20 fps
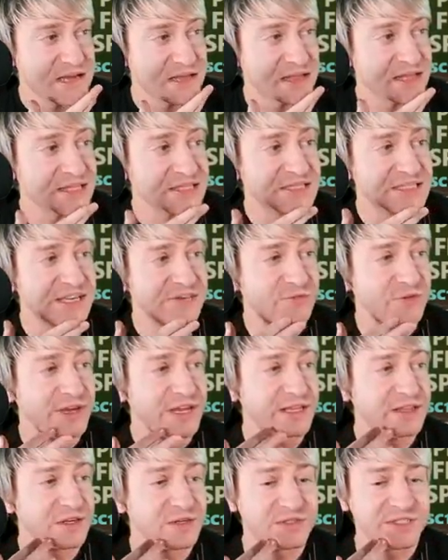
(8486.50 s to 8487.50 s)
Let's see if we
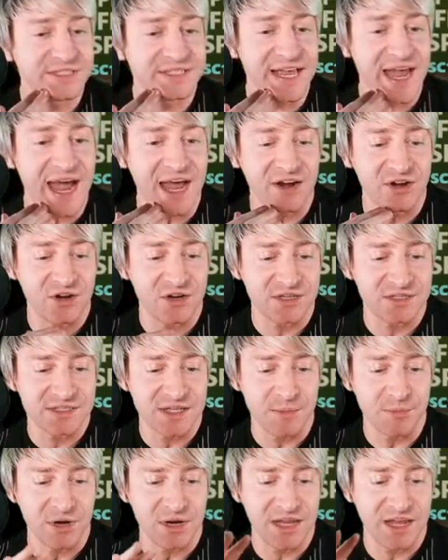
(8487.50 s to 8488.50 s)
can get those scatters.
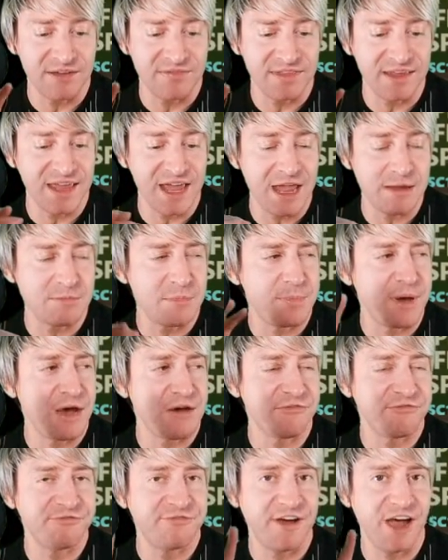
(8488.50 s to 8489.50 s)
I'm gonna give the game
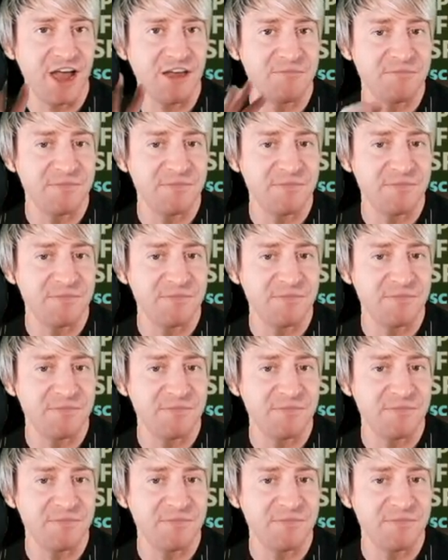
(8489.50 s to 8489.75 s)
about five